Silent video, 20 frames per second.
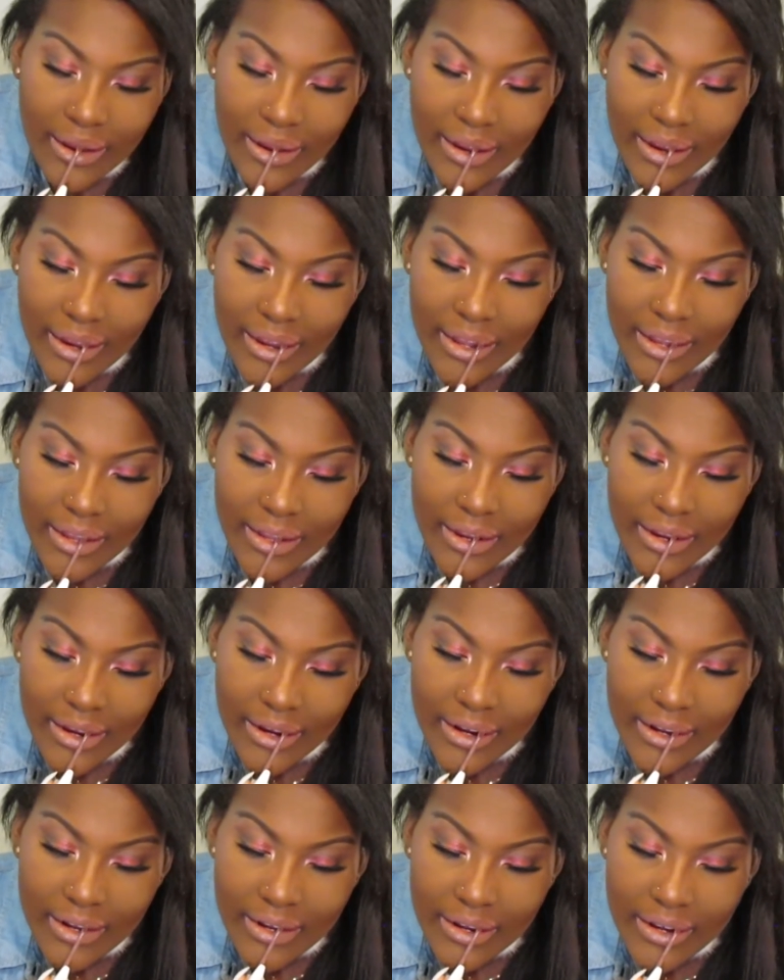Only
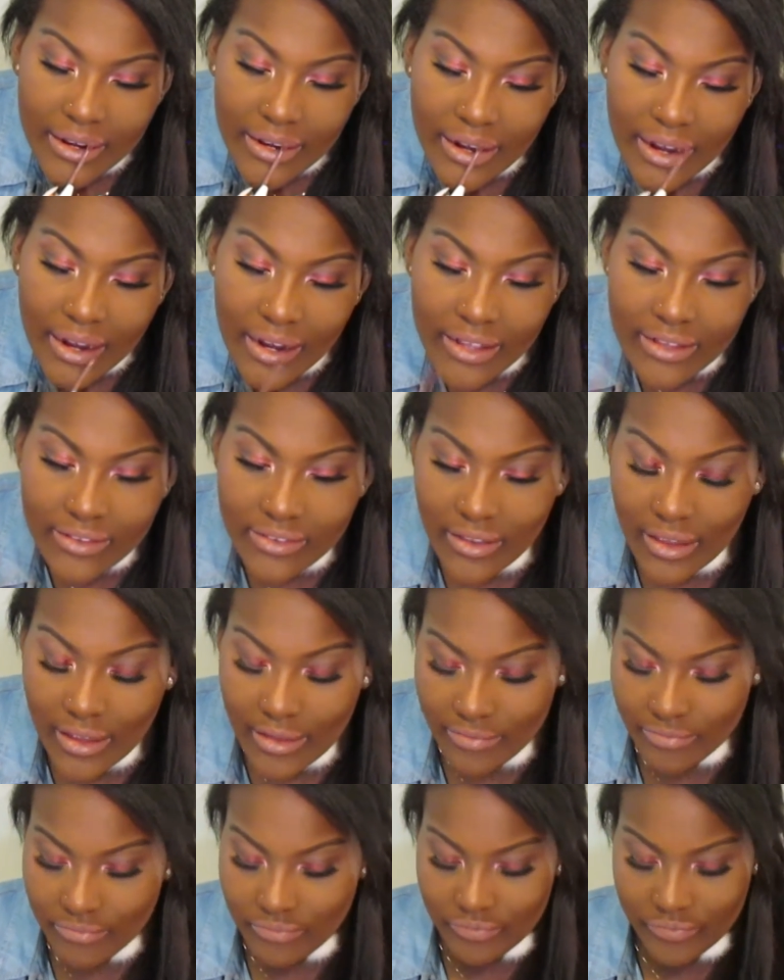going to the next step.
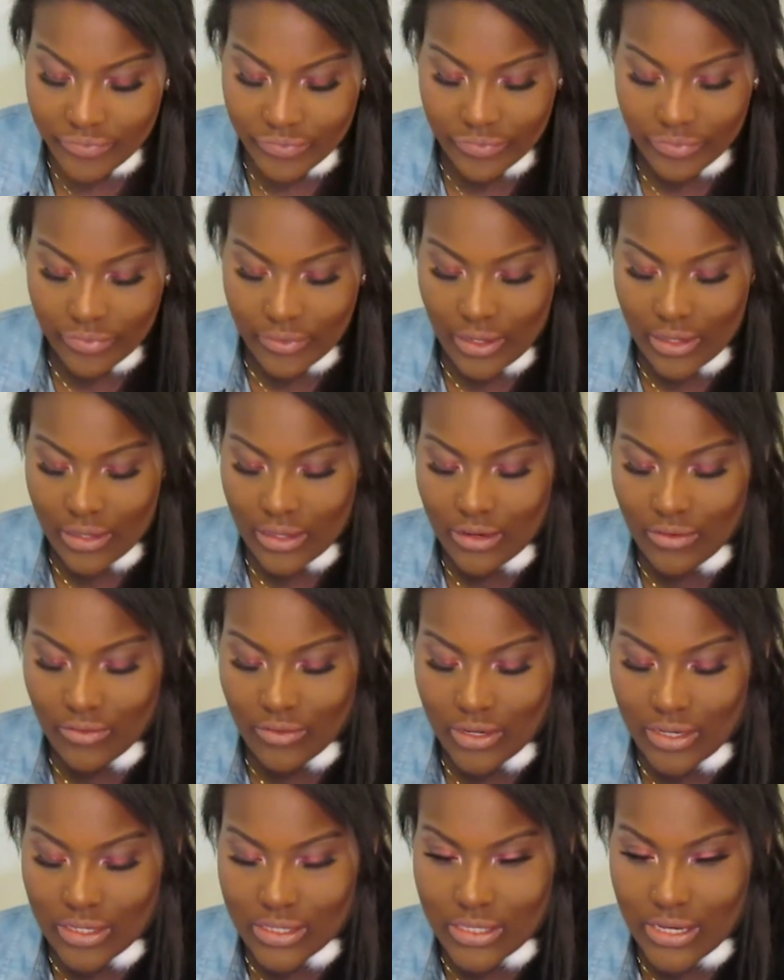And then I'm
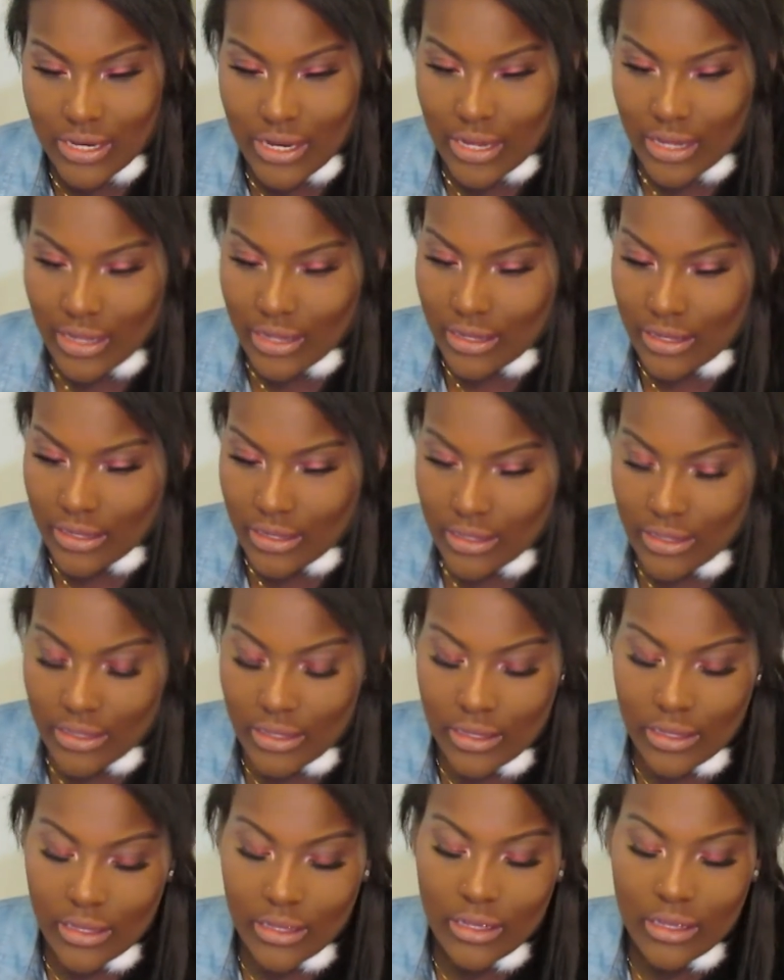going to take
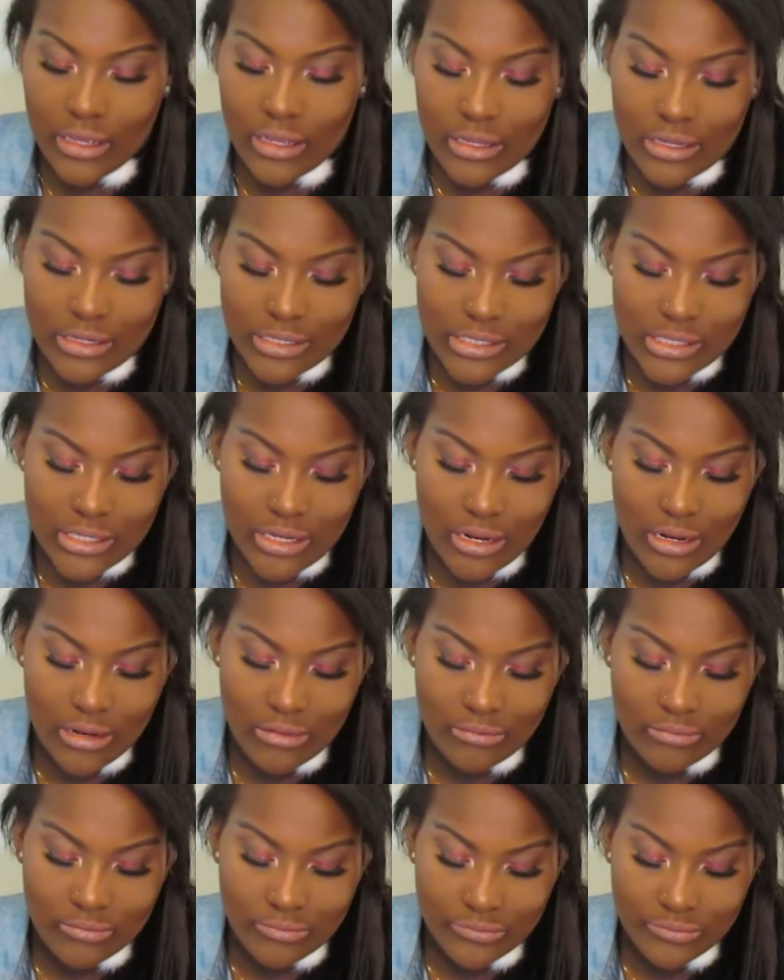some